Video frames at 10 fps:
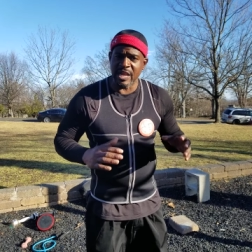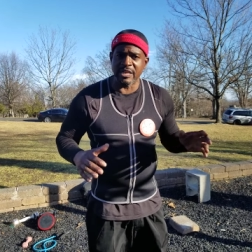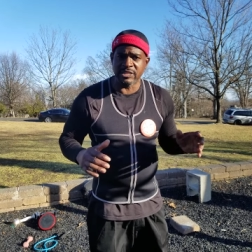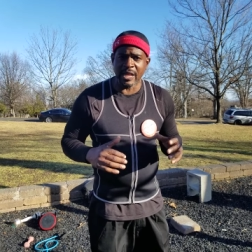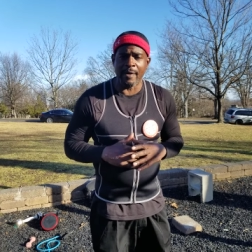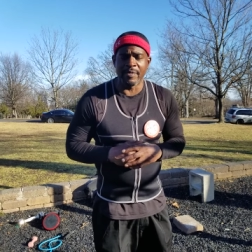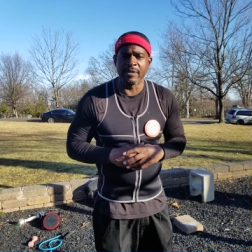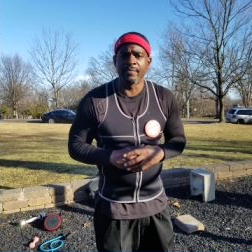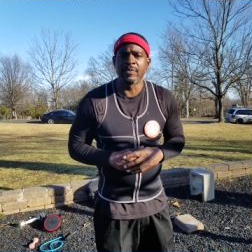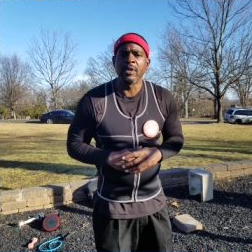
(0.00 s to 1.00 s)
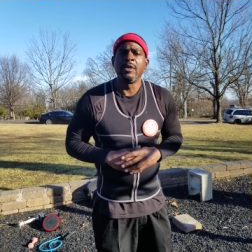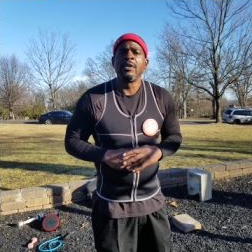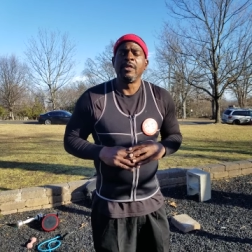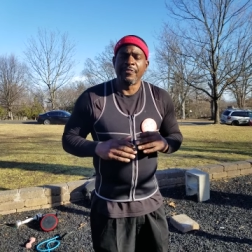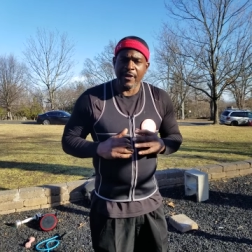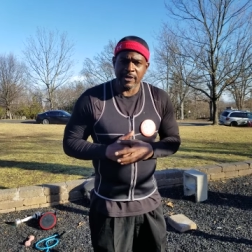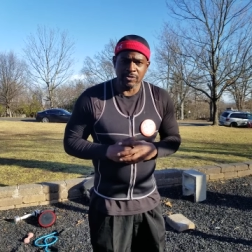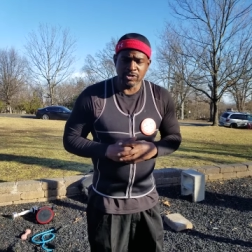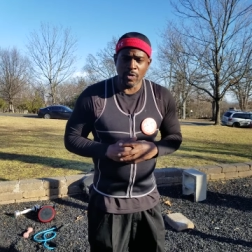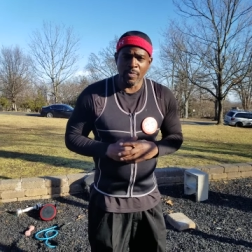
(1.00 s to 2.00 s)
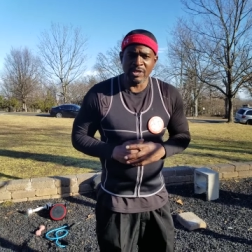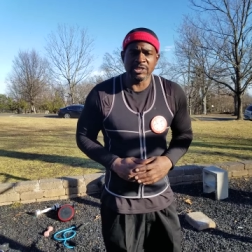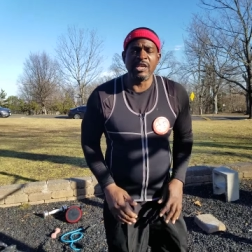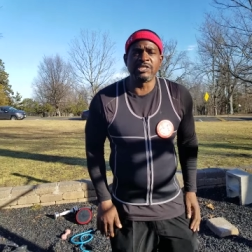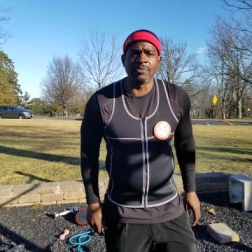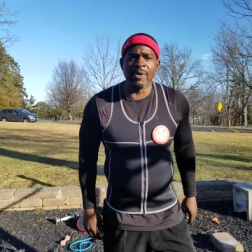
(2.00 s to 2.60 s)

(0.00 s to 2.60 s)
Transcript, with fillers: y'all stopped me. Thank you so much. And to